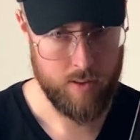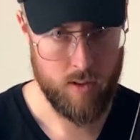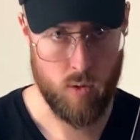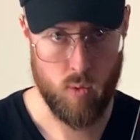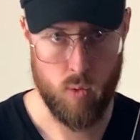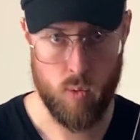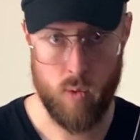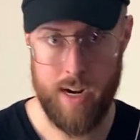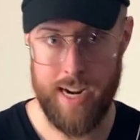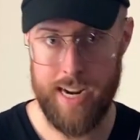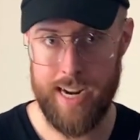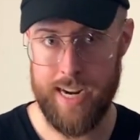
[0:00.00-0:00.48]

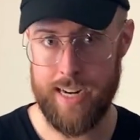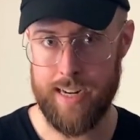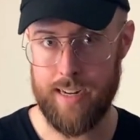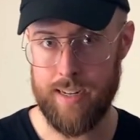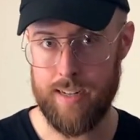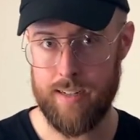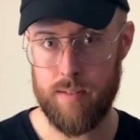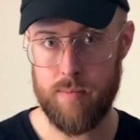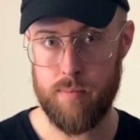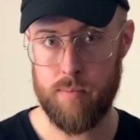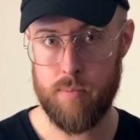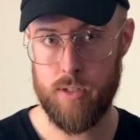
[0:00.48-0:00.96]

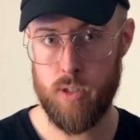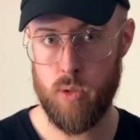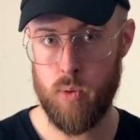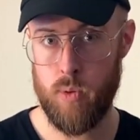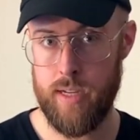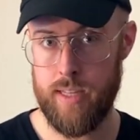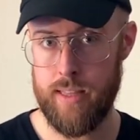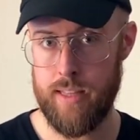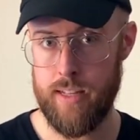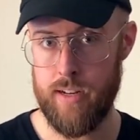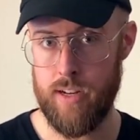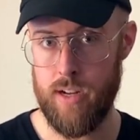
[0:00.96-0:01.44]
ring
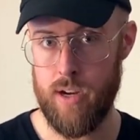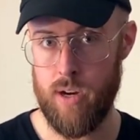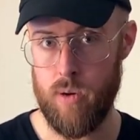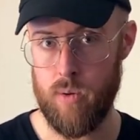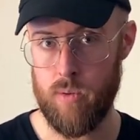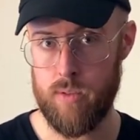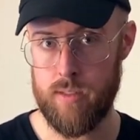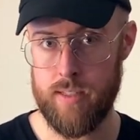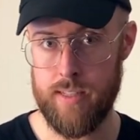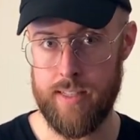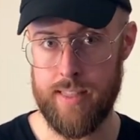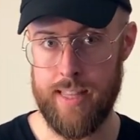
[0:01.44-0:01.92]
between the
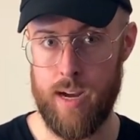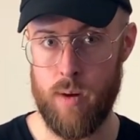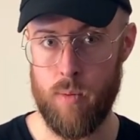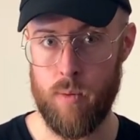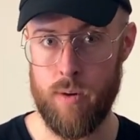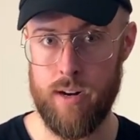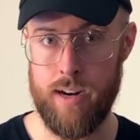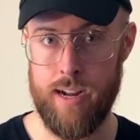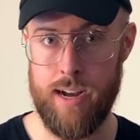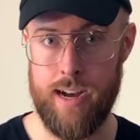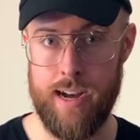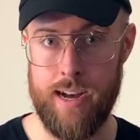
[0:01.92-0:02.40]
notes and that we're
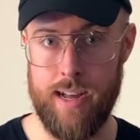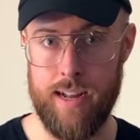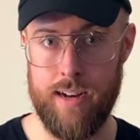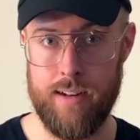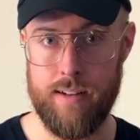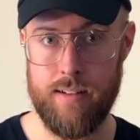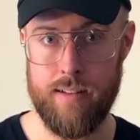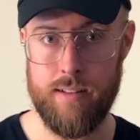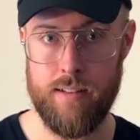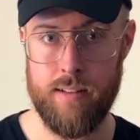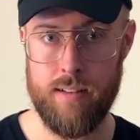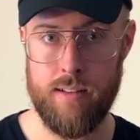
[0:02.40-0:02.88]
not
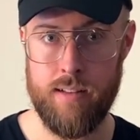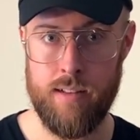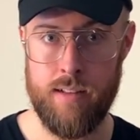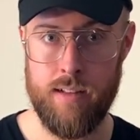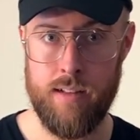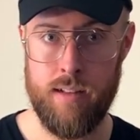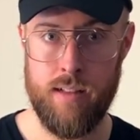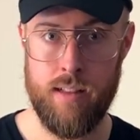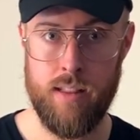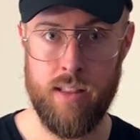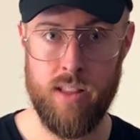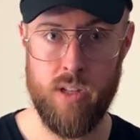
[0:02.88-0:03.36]

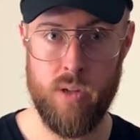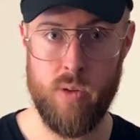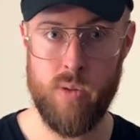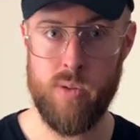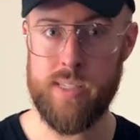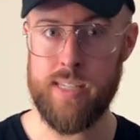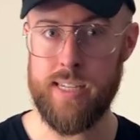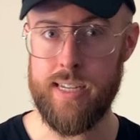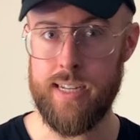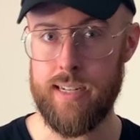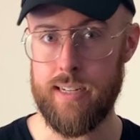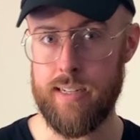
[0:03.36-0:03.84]

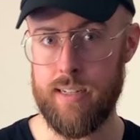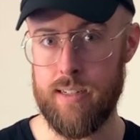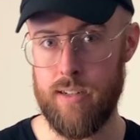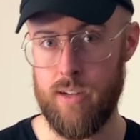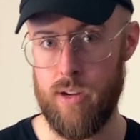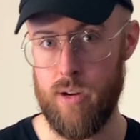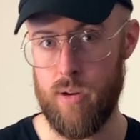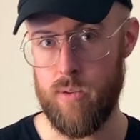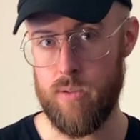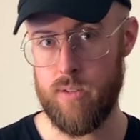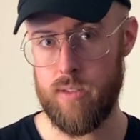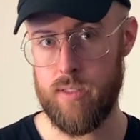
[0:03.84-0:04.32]
losing
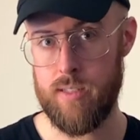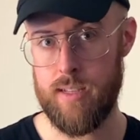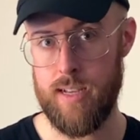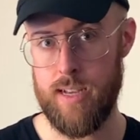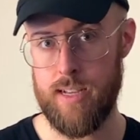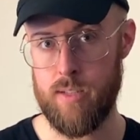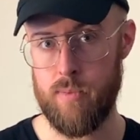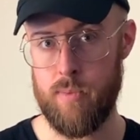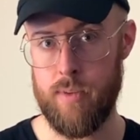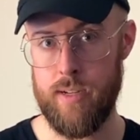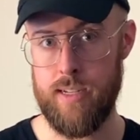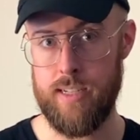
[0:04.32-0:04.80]
notes
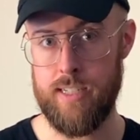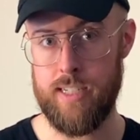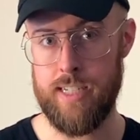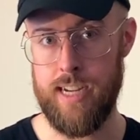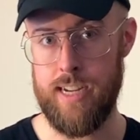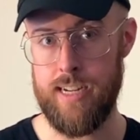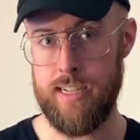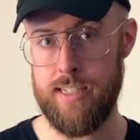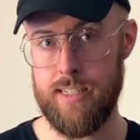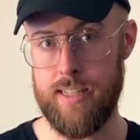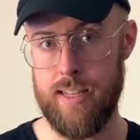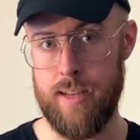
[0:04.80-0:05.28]
as we
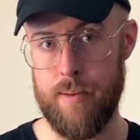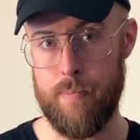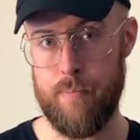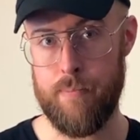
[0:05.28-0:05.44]
change them.